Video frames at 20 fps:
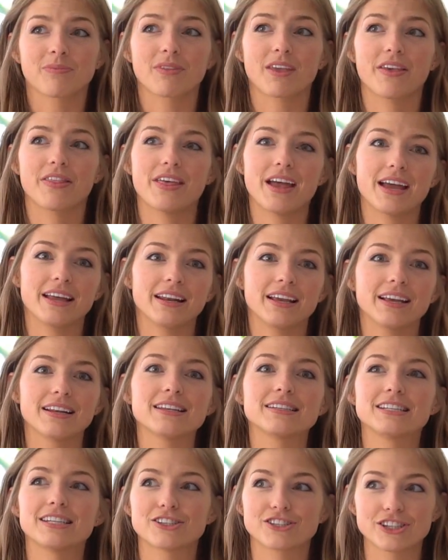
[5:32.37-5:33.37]
then in
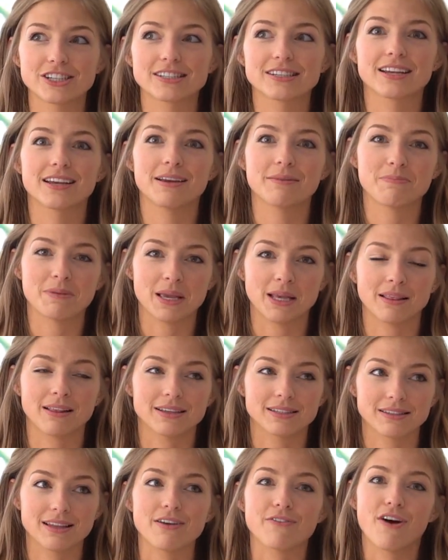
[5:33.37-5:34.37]
addition to it being
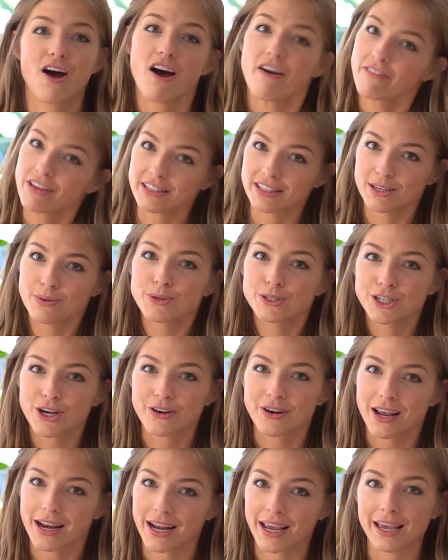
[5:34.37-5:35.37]
less stuff, obviously we're
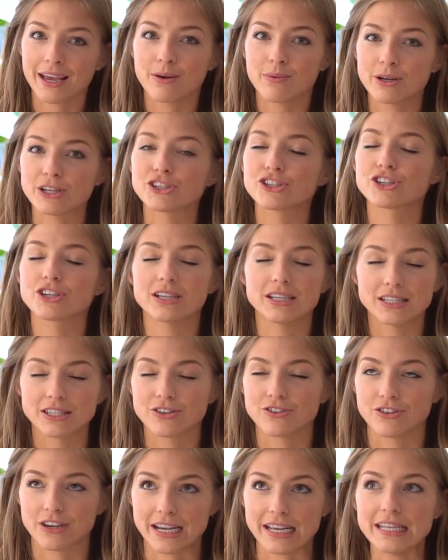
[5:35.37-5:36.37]
donating it, which is
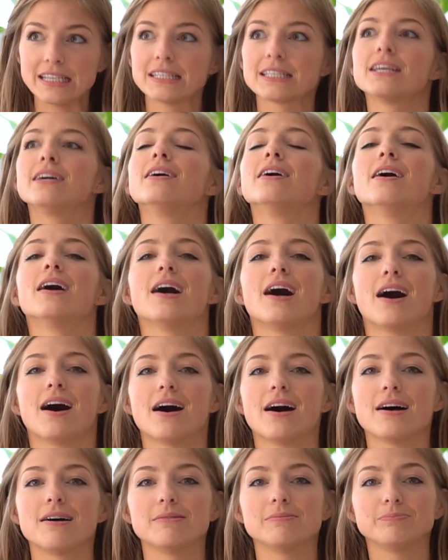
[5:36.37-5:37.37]
great.
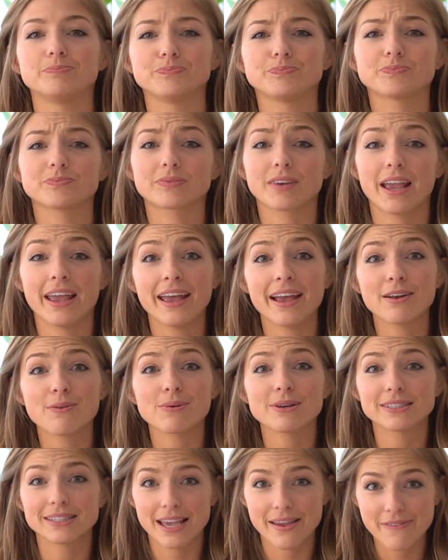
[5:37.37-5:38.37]
And
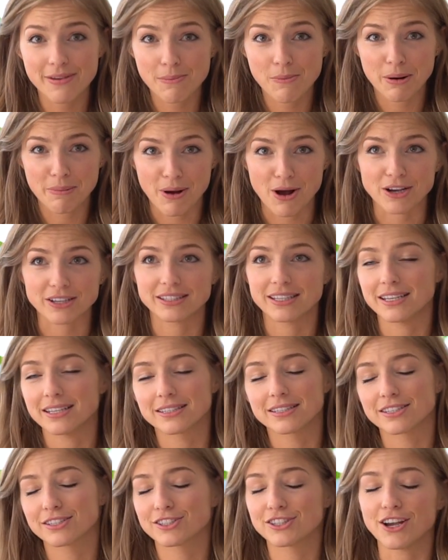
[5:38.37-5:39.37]
we're saving more boxes.
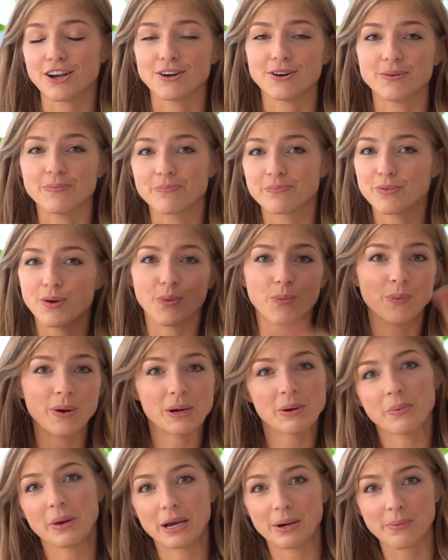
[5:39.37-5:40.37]
So
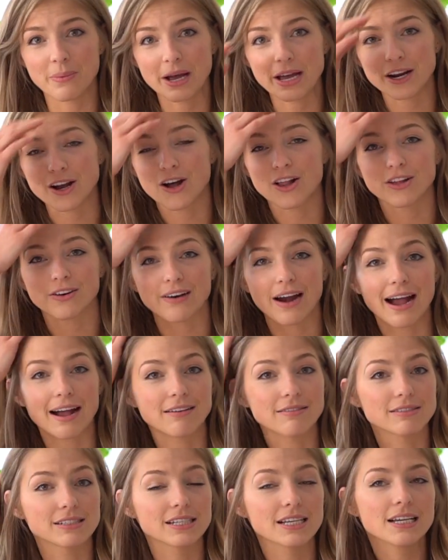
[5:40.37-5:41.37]
win-win-win all
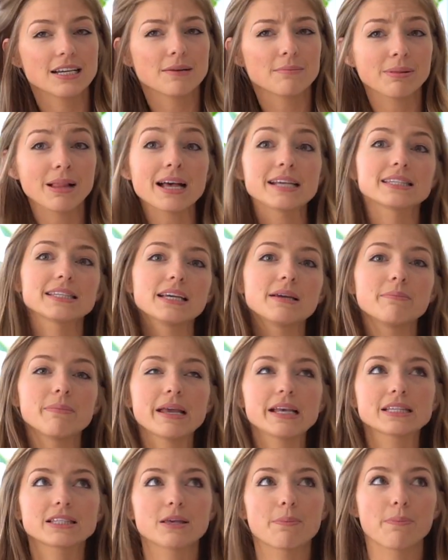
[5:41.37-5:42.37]
around. Plus, it
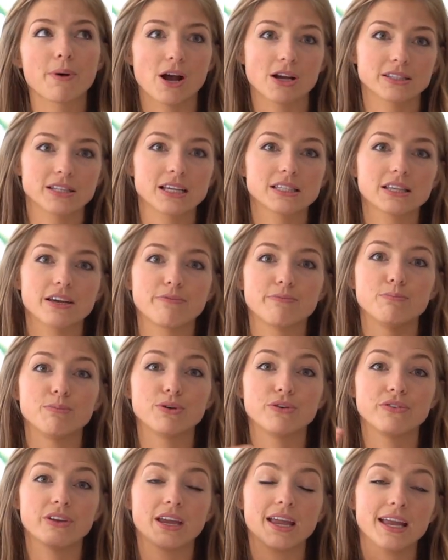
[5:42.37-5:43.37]
makes the process of
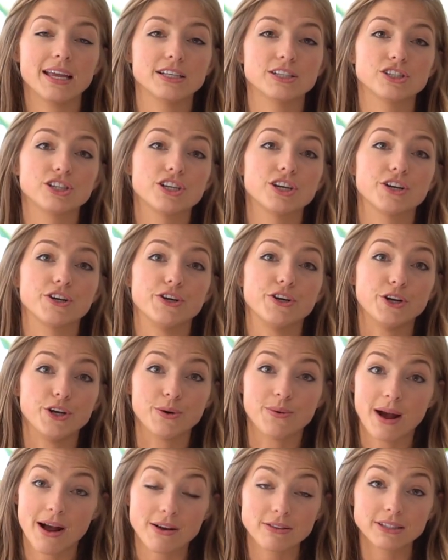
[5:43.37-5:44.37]
moving into your
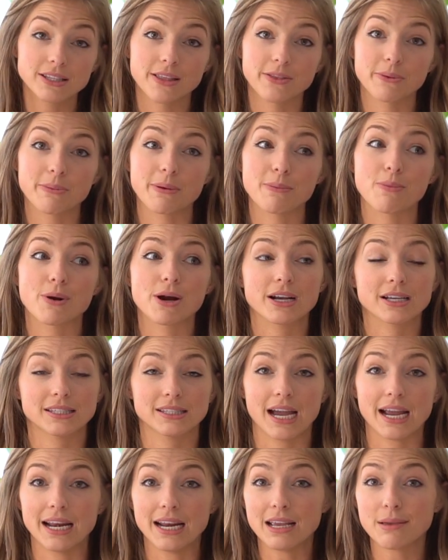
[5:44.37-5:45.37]
new house a little bit more
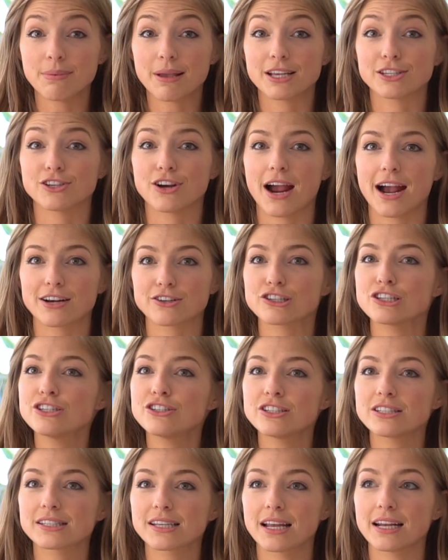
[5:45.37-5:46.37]
exciting because you're actually
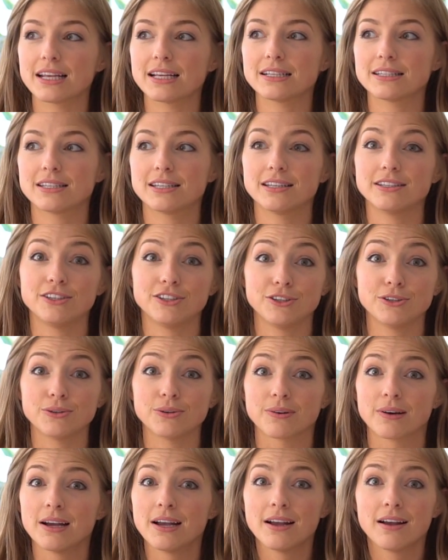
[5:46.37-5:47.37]
just getting to
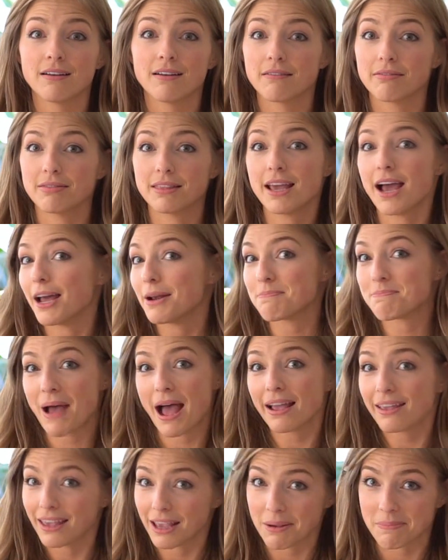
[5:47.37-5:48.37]
do the
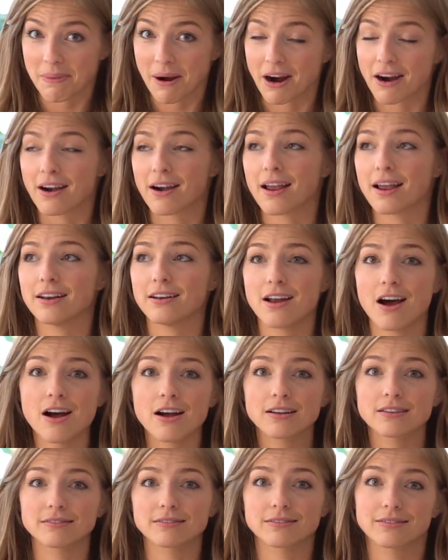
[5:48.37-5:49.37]
unpacking part and
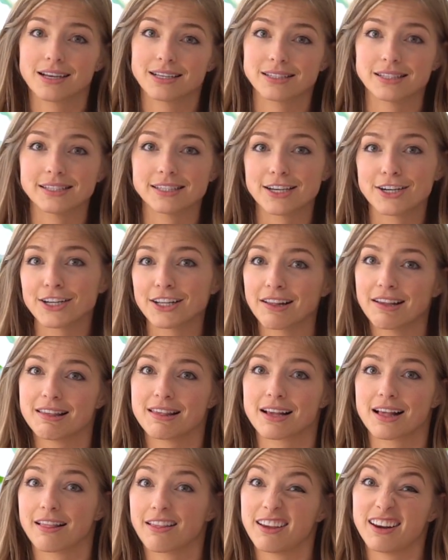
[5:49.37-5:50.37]
not necessarily
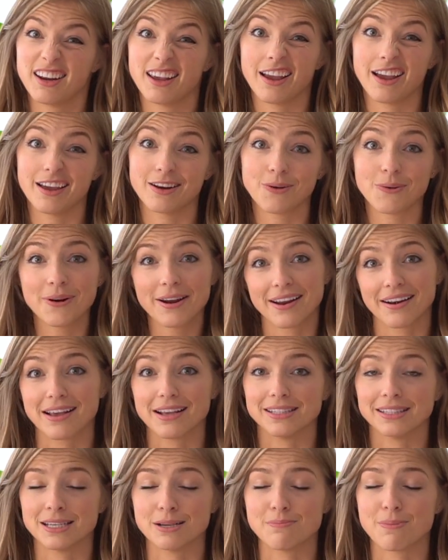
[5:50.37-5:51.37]
the cleaning and
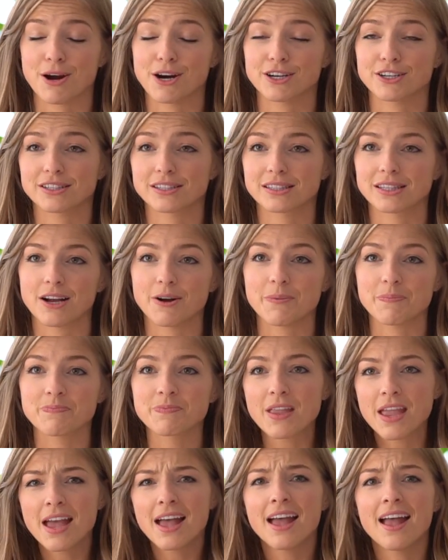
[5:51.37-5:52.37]
organizing part. So
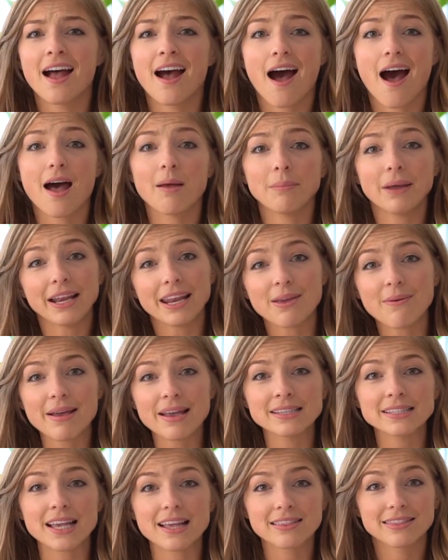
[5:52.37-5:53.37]

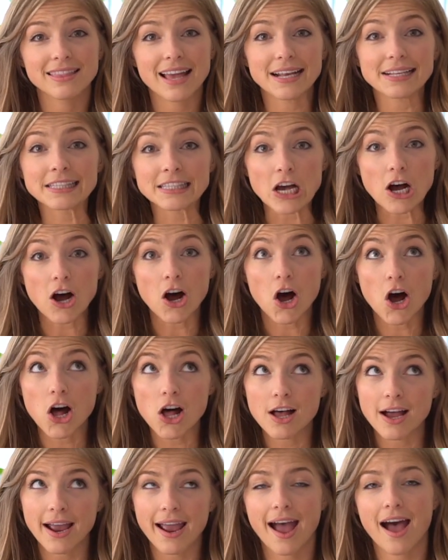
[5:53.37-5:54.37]
anyways, that's
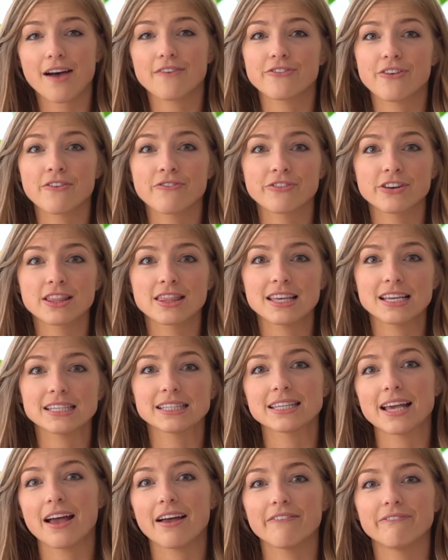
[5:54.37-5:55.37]
all I have for
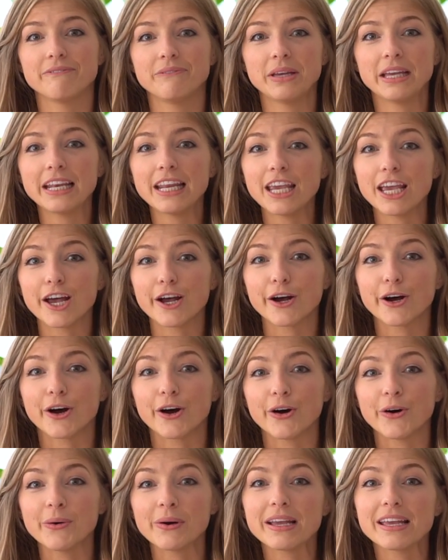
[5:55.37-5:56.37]
this
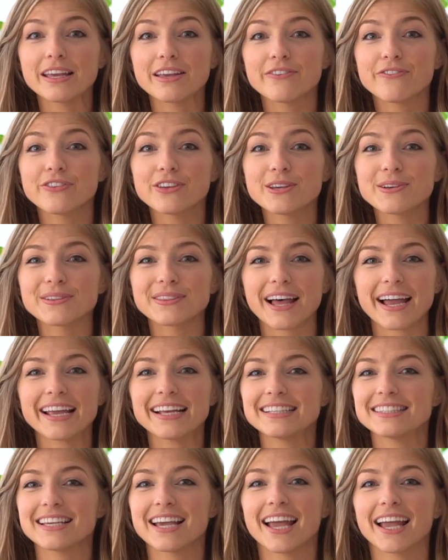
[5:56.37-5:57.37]
video. If you
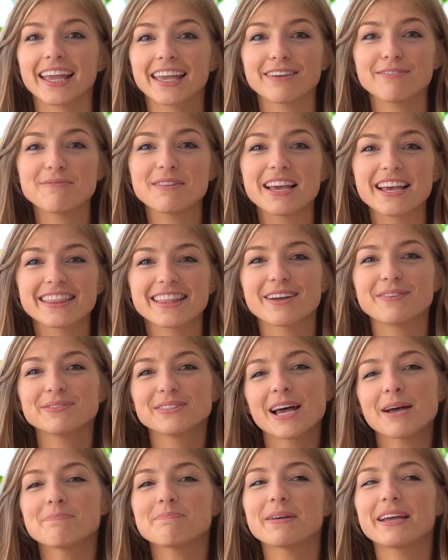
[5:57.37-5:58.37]
liked it, give me a thumbs
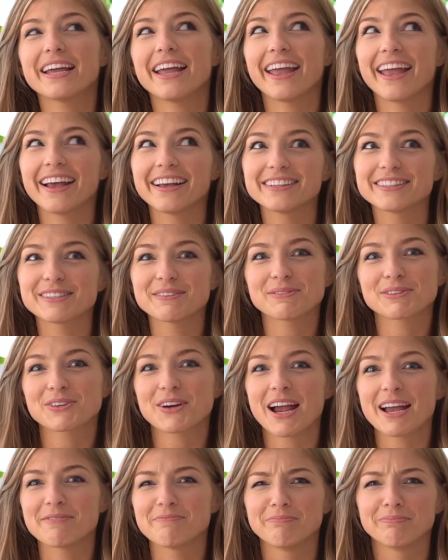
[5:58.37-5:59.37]
up and
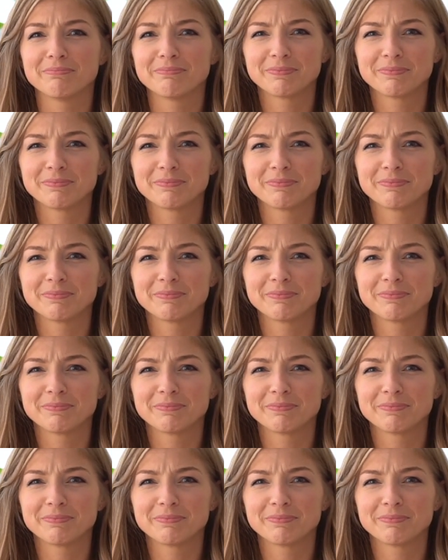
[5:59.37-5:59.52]
subscribe.